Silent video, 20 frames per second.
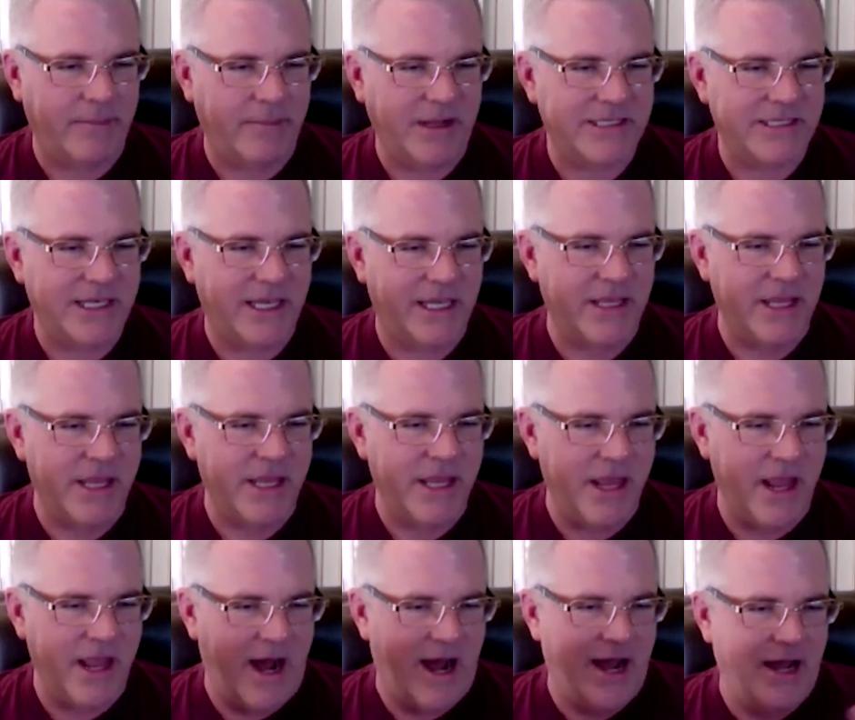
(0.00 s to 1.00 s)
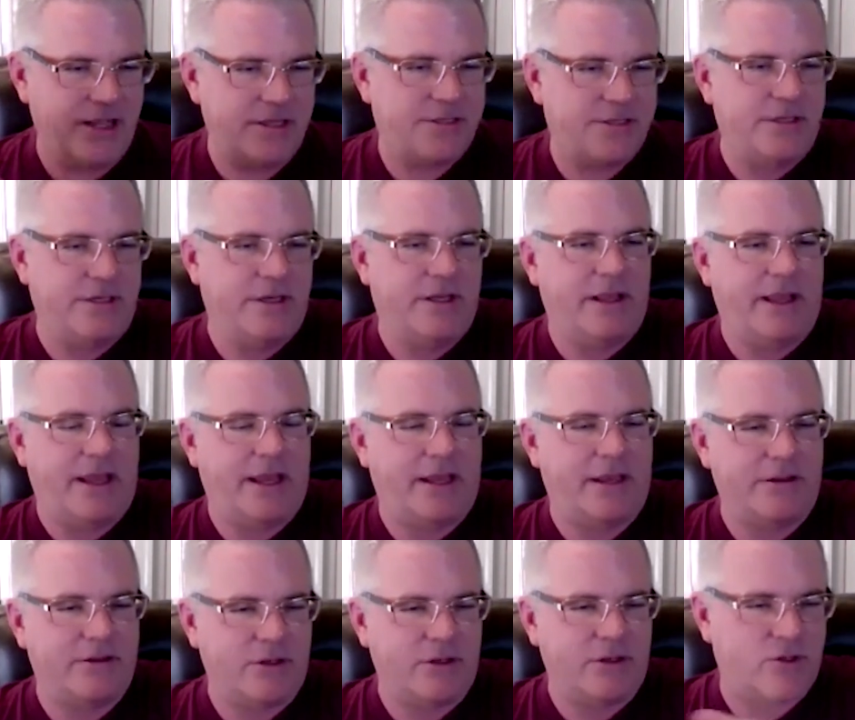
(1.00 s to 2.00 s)
I'm not saying not to
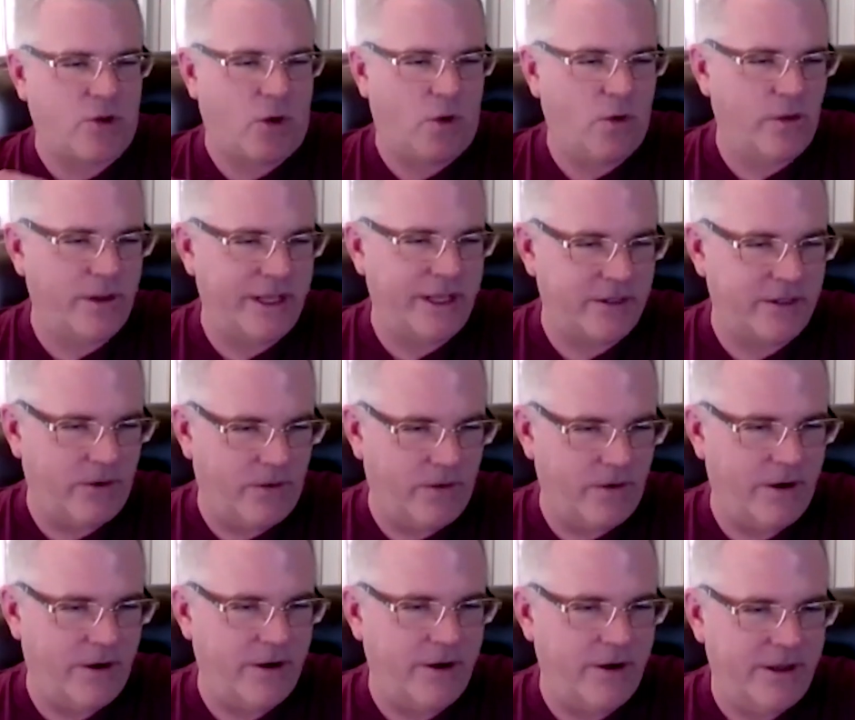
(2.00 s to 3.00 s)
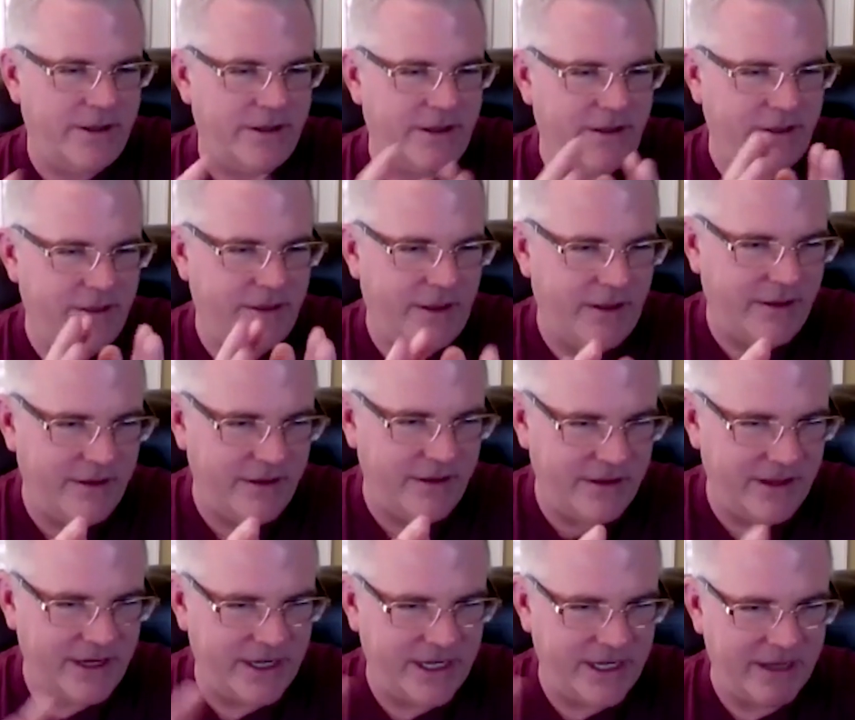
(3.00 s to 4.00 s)
like just totally ignore
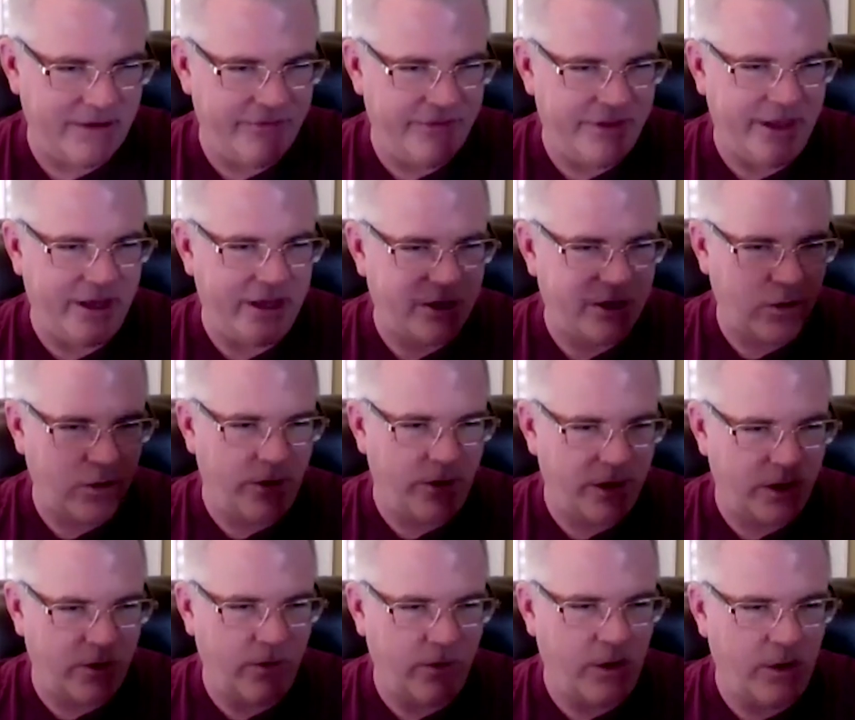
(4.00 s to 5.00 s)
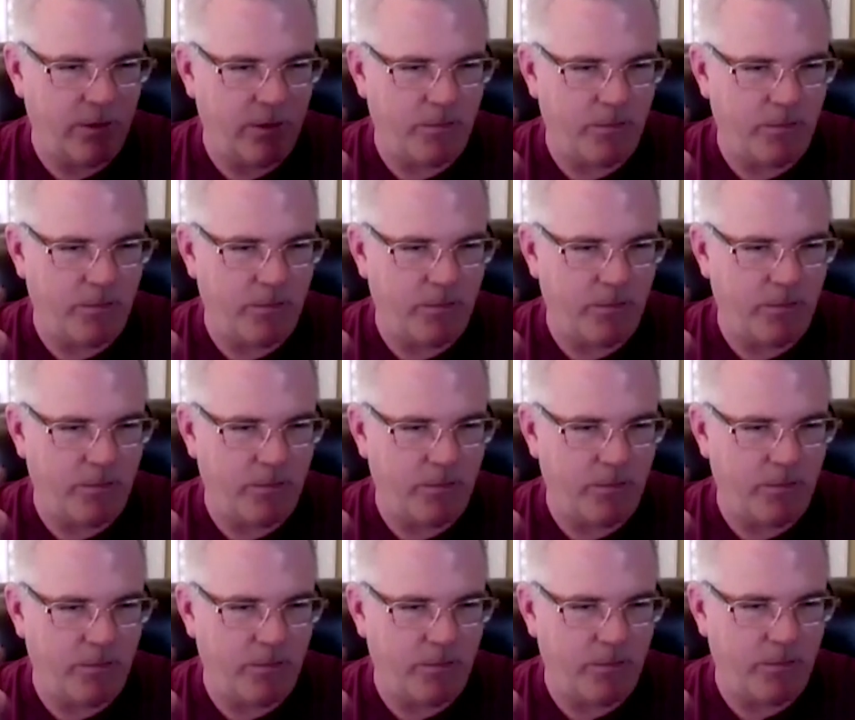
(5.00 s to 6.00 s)
any of the quote unquote bad
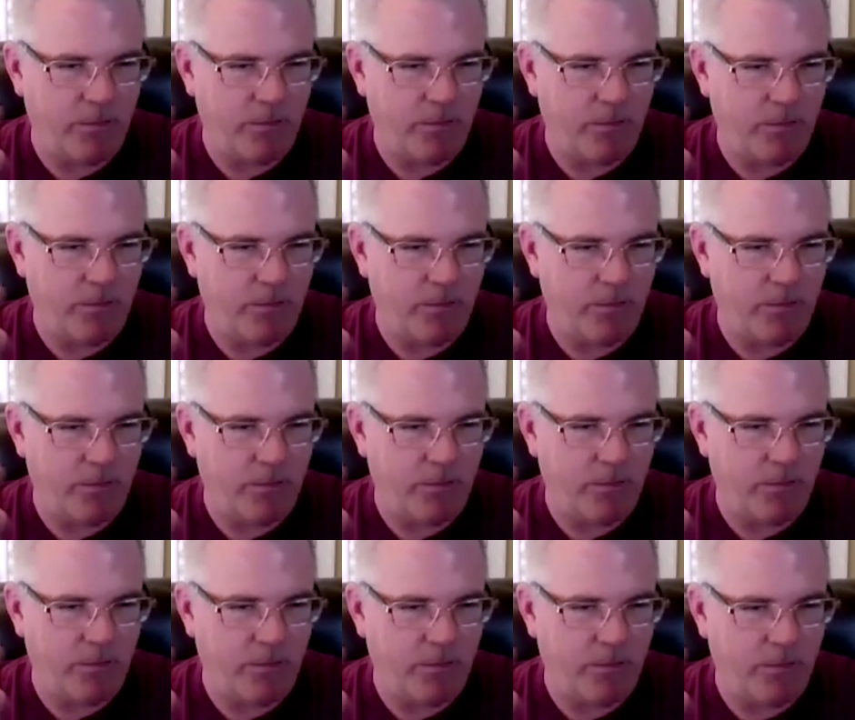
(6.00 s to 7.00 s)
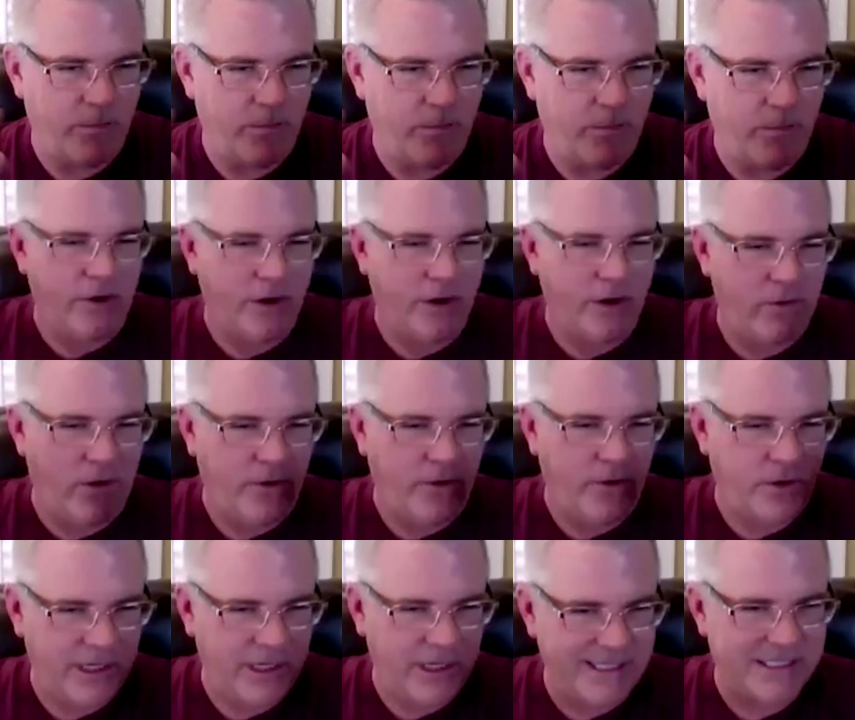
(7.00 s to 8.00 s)
stuff and just look at quote unquote
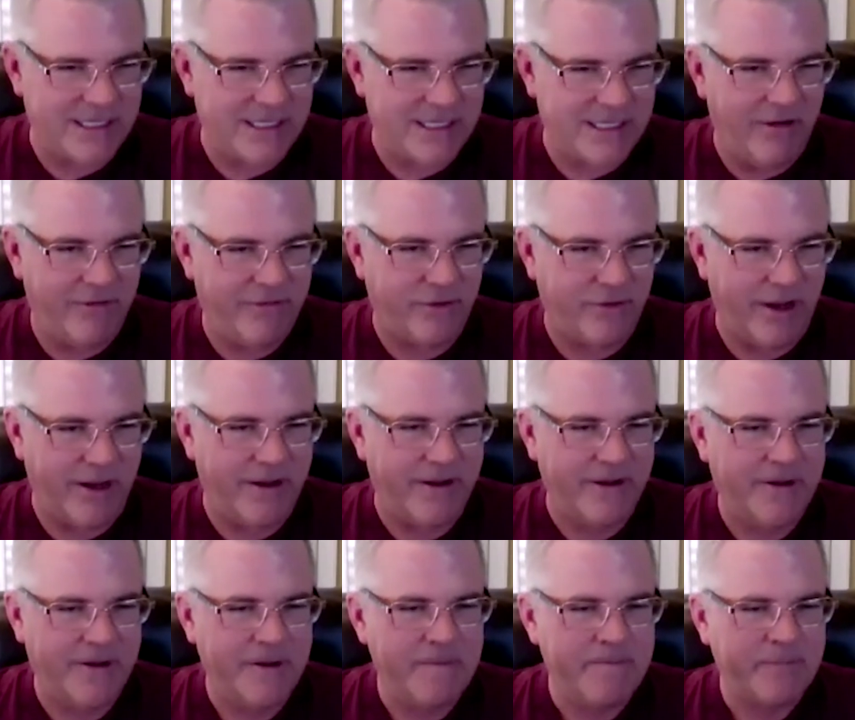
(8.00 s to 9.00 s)
good stuff, right?